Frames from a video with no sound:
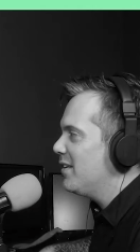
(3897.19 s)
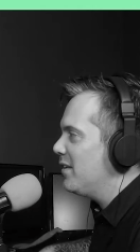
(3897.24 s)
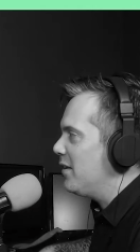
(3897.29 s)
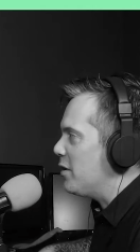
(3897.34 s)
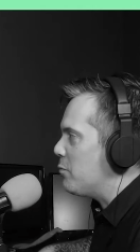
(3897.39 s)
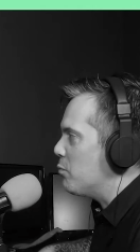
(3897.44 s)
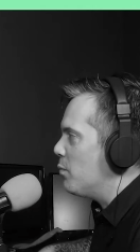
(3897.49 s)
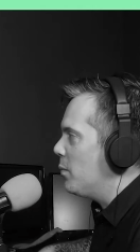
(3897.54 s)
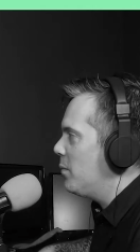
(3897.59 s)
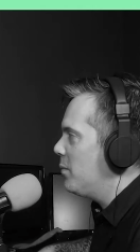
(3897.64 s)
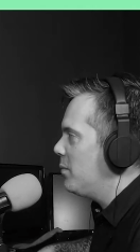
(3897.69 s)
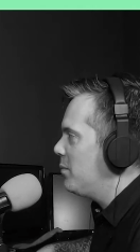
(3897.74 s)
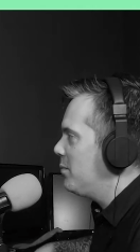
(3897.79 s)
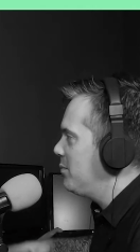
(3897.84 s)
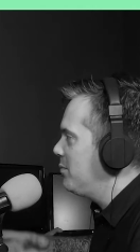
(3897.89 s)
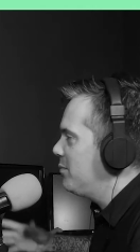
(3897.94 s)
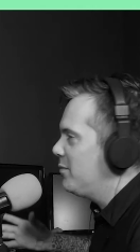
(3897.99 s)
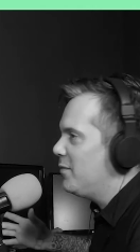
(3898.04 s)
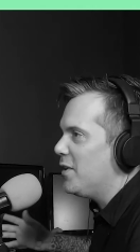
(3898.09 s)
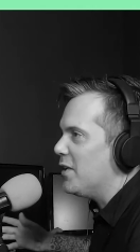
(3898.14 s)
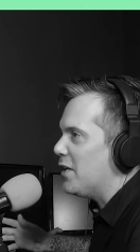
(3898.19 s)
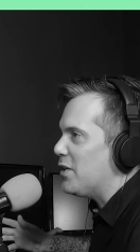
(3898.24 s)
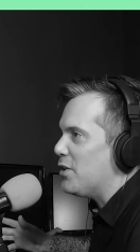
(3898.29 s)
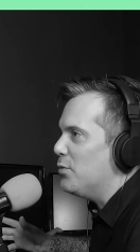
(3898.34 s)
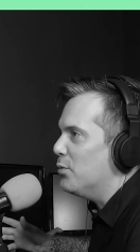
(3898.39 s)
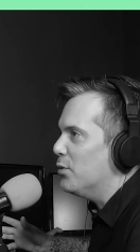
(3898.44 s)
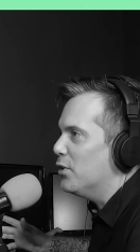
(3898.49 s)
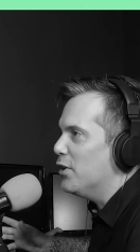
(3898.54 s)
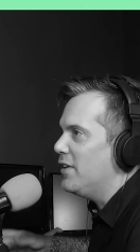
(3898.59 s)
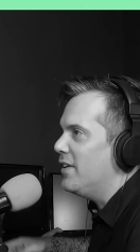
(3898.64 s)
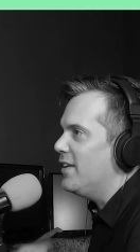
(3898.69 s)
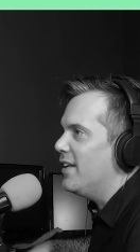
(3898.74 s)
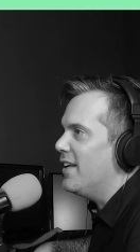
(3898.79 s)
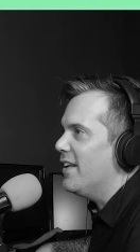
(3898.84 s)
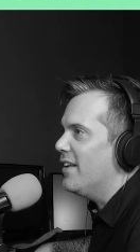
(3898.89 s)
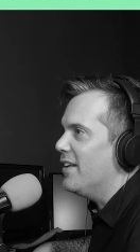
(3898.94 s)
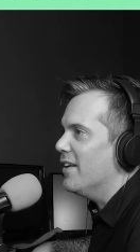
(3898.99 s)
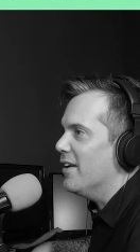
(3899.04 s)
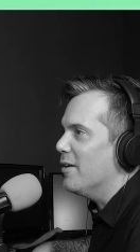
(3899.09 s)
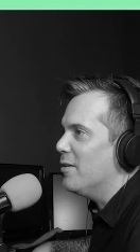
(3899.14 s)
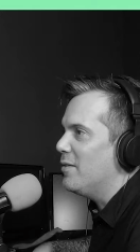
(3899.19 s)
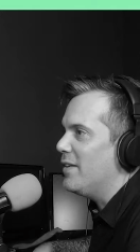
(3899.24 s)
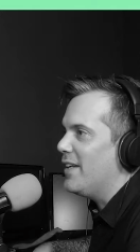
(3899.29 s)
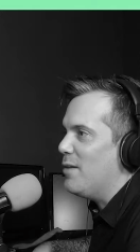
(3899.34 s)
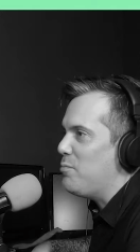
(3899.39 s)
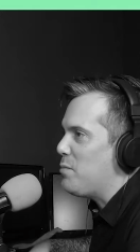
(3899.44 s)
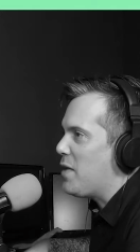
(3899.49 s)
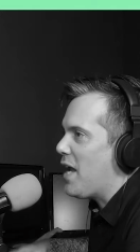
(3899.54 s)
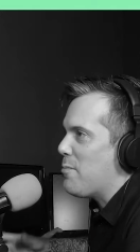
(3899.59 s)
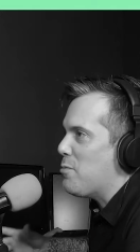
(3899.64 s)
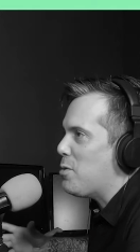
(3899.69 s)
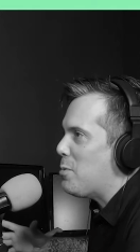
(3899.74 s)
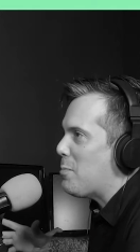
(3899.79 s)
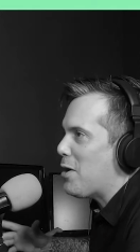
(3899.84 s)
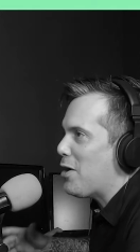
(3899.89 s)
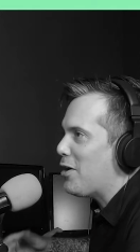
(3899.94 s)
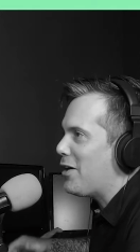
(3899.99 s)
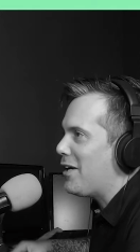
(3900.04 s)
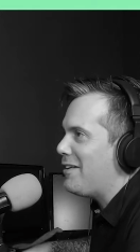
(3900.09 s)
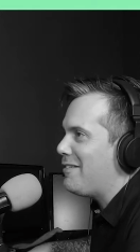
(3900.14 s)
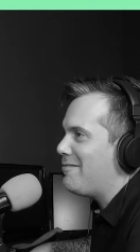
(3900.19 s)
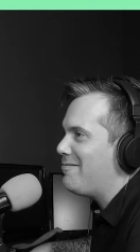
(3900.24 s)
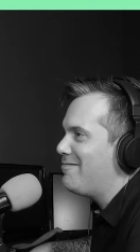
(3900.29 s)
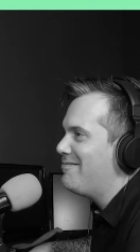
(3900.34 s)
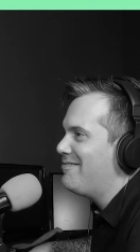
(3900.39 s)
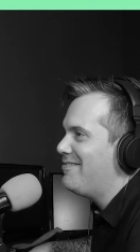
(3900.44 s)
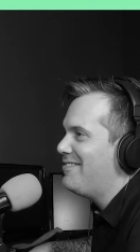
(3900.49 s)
like you would, and became an American.